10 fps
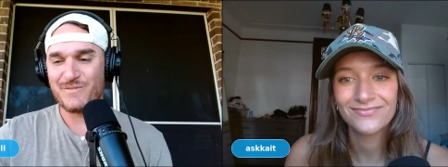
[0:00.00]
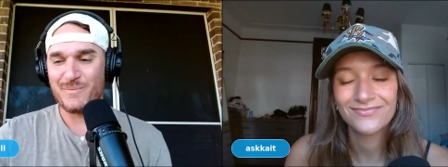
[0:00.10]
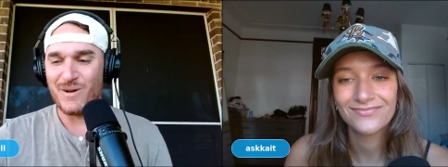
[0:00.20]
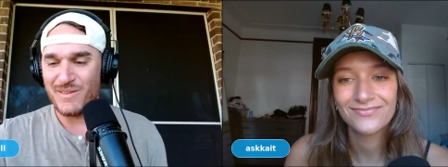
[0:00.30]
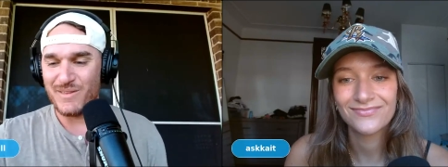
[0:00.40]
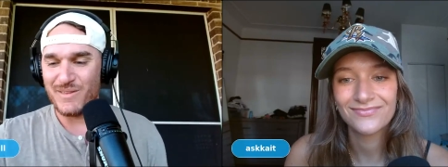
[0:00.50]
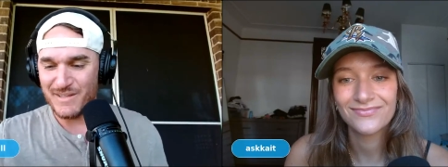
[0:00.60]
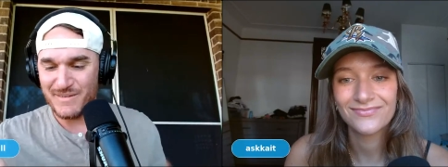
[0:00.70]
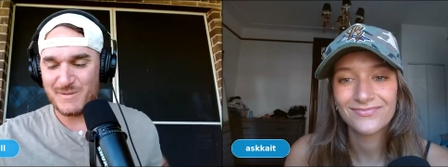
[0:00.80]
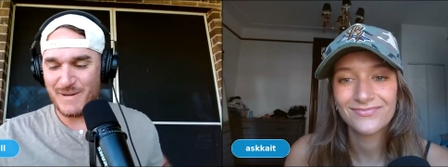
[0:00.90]
Speaker 1: from all the
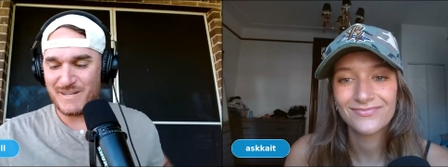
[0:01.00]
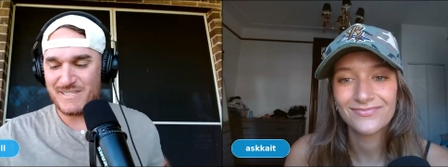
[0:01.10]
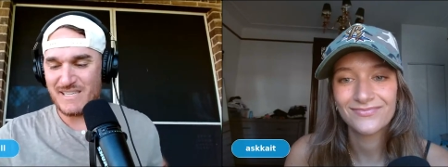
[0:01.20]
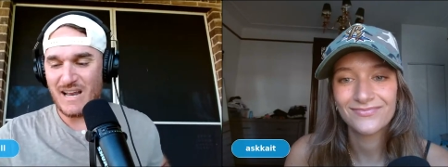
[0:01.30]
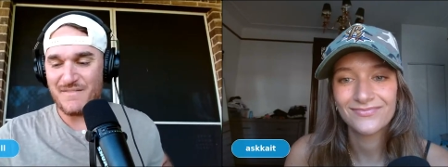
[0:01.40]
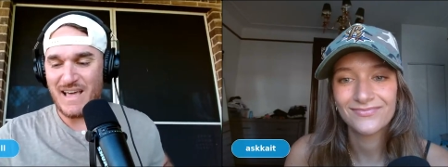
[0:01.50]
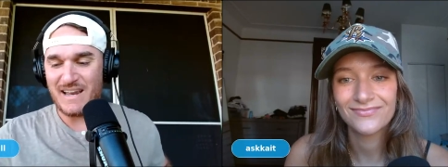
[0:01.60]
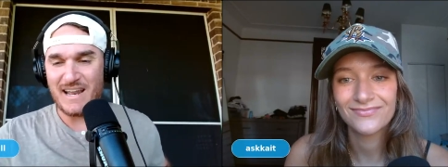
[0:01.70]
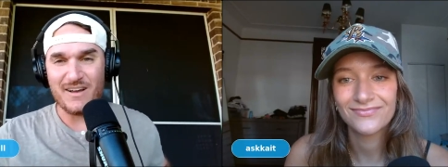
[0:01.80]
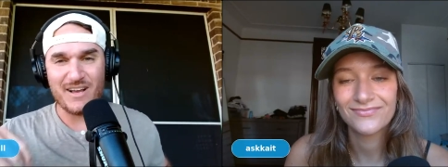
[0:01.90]
experiences that I've had
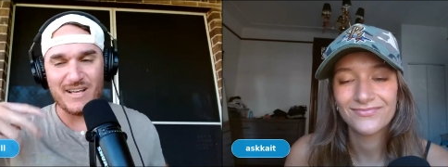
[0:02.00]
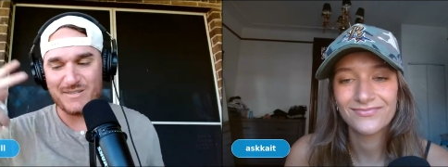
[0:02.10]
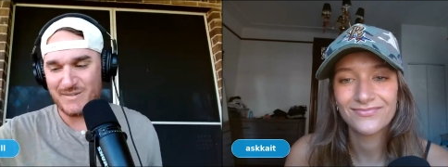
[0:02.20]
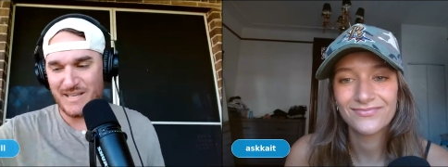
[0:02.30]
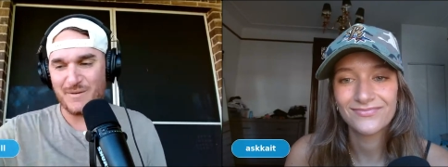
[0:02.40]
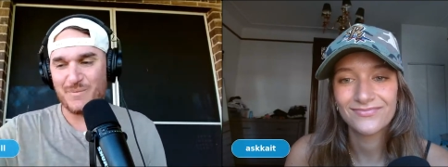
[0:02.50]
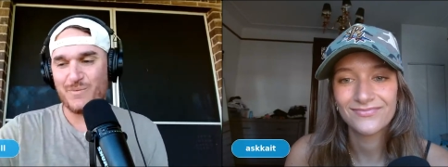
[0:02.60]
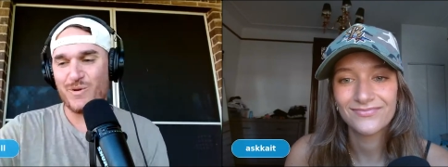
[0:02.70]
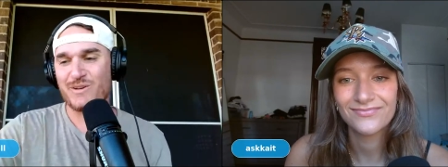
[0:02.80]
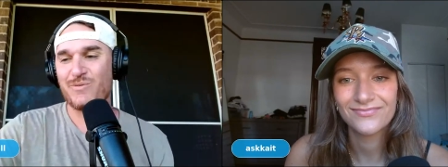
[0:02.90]
and how God's like
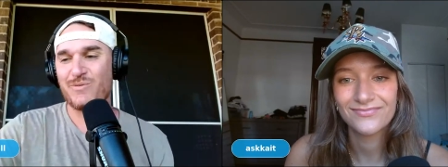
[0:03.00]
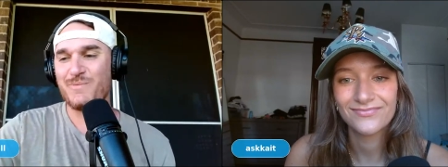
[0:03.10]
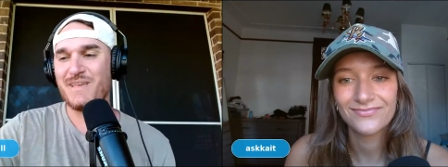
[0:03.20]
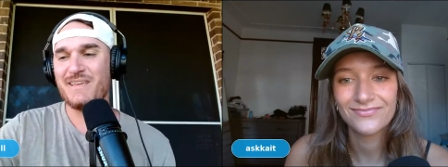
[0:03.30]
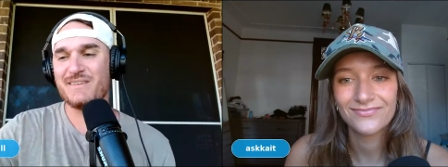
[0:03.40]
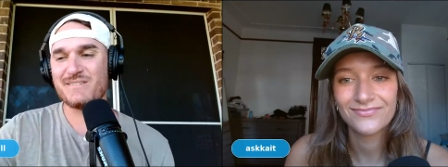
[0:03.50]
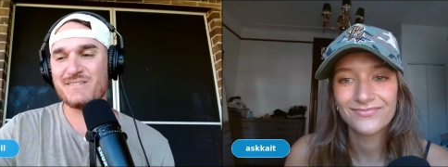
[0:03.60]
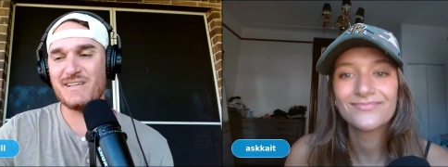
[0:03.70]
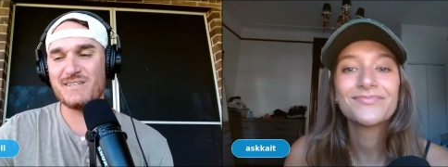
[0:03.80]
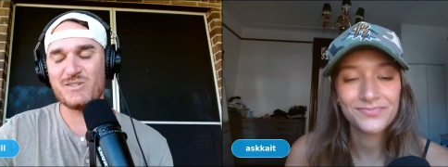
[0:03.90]
worked through me is
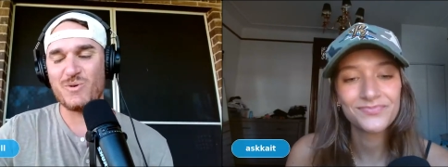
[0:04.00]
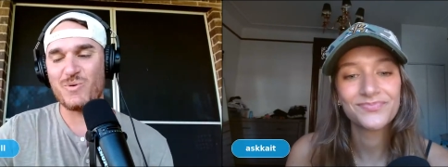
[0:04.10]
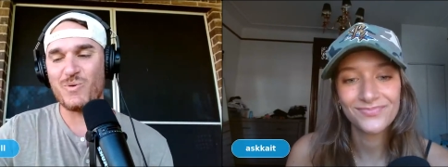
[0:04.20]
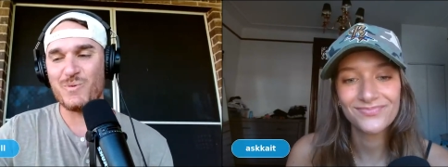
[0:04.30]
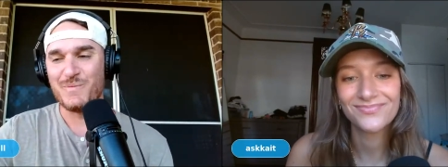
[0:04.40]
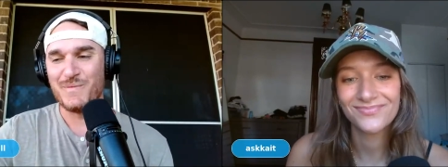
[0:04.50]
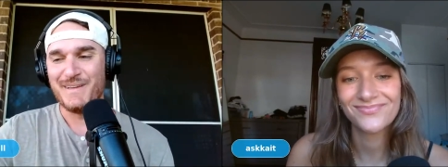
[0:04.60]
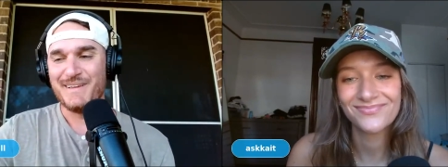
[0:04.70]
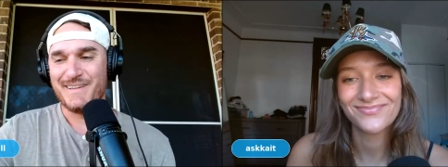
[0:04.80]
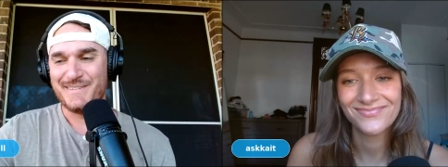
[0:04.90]
is so cool.
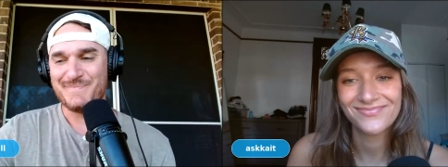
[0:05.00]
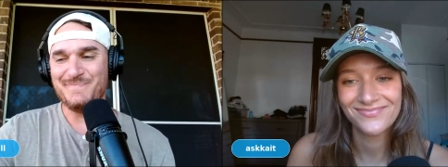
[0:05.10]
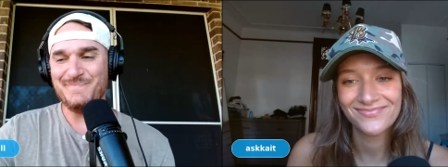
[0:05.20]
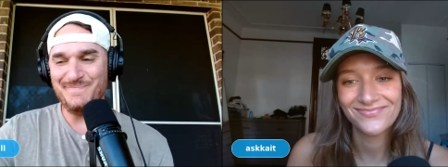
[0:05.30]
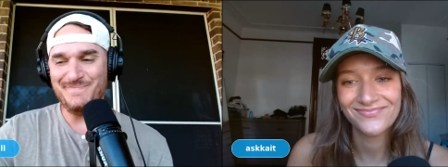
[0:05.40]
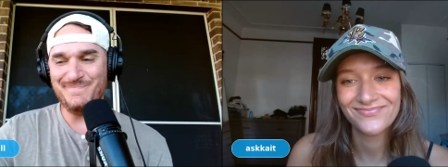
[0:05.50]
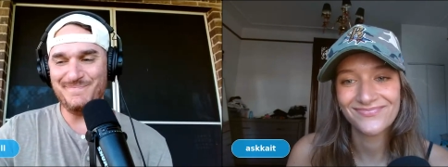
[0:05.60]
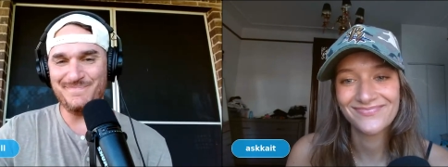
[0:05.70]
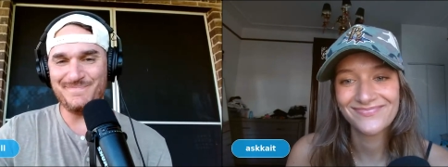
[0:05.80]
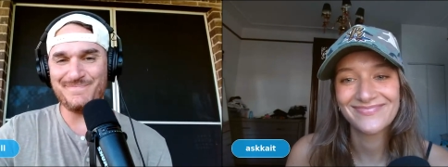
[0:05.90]

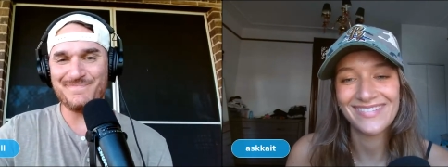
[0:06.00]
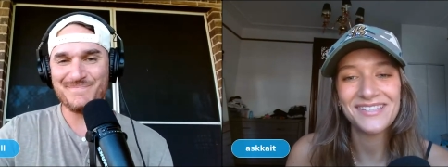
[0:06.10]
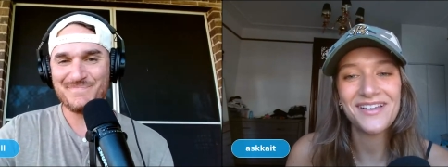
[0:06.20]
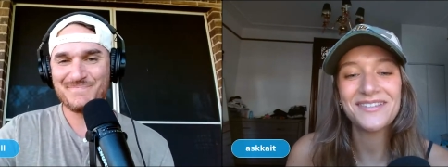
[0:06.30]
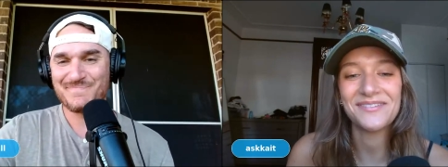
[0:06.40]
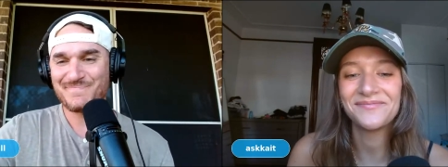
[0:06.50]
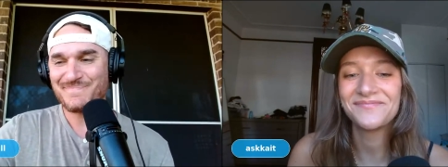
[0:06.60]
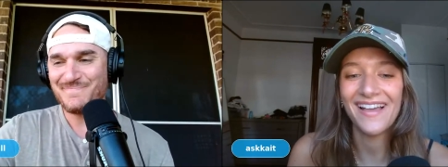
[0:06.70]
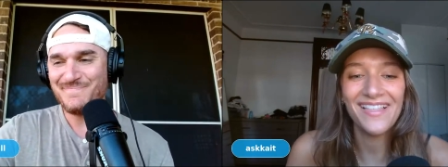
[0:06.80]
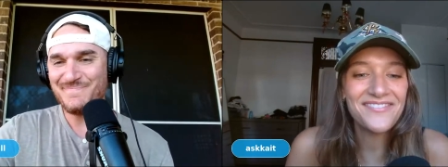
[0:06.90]
Speaker 2: awesome.
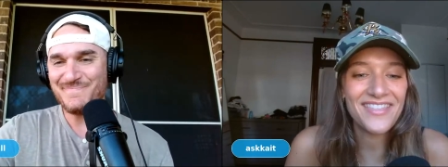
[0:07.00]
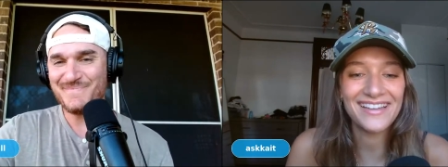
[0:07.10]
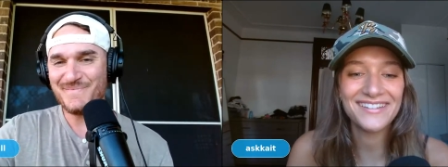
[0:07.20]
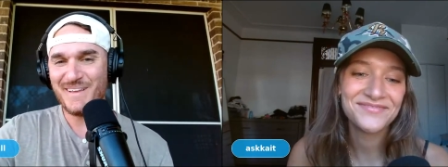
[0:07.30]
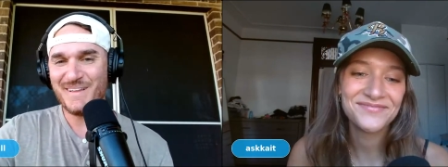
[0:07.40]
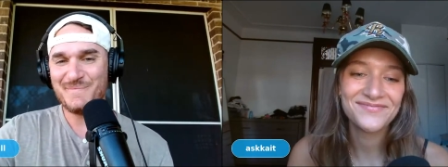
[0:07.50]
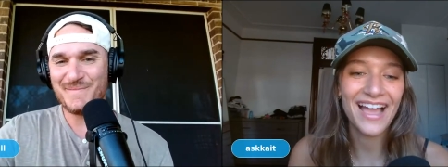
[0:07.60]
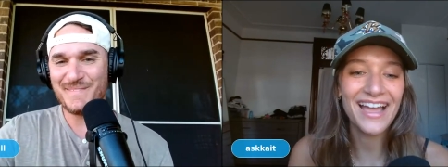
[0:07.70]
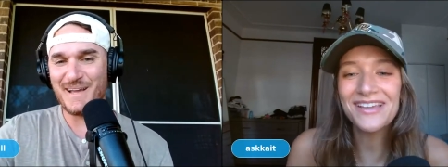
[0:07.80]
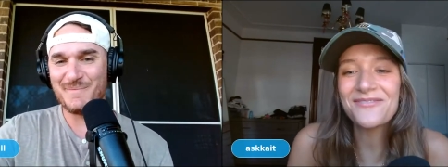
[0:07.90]
I love that.
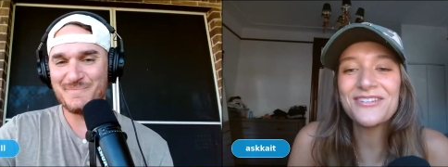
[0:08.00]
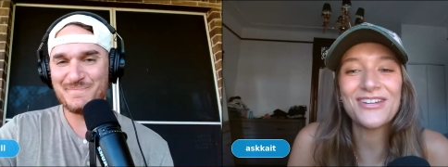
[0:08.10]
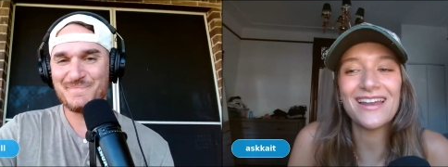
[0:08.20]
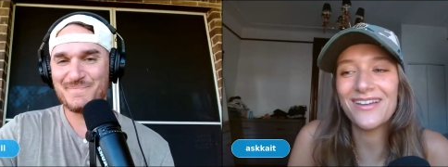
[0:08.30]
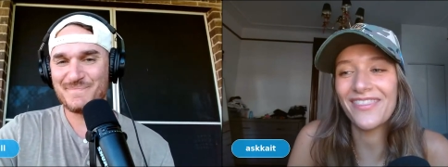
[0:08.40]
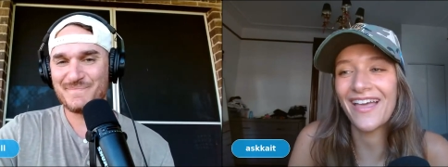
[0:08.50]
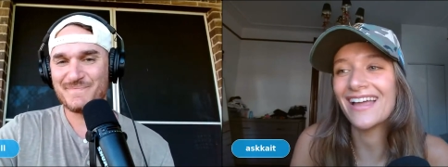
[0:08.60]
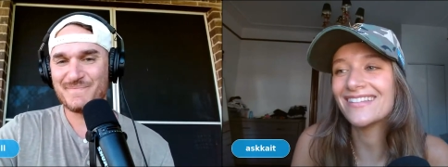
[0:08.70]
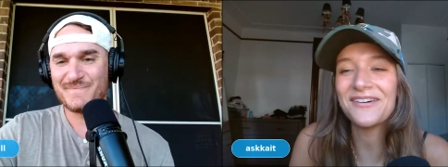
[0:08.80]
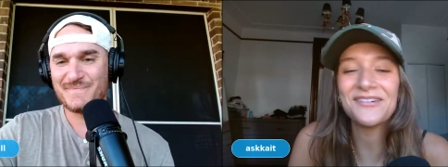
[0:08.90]
Yeah. I think we should end on
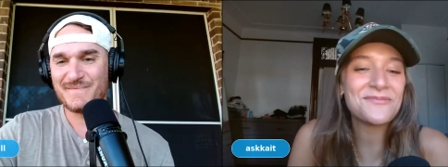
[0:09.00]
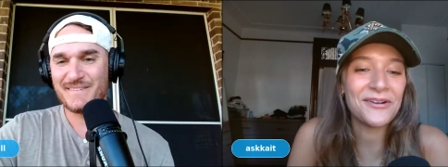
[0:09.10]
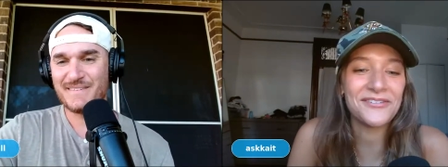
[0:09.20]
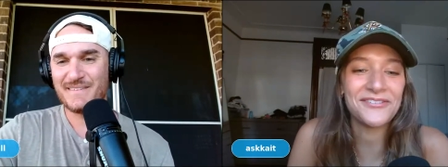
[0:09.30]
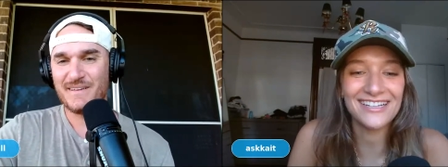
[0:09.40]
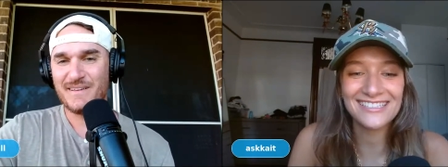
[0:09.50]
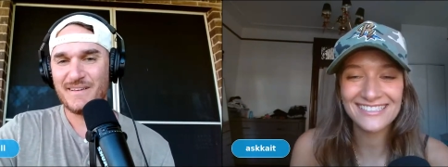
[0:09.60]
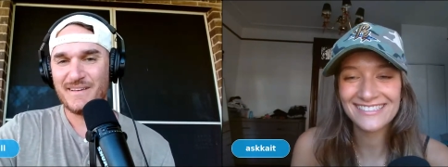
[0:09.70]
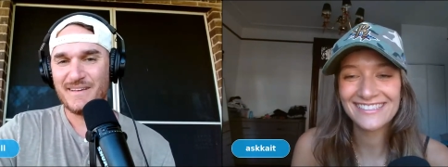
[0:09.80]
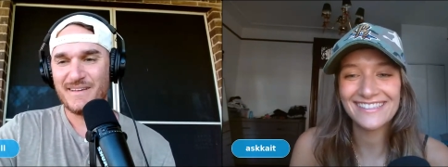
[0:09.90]
that. That was perfect.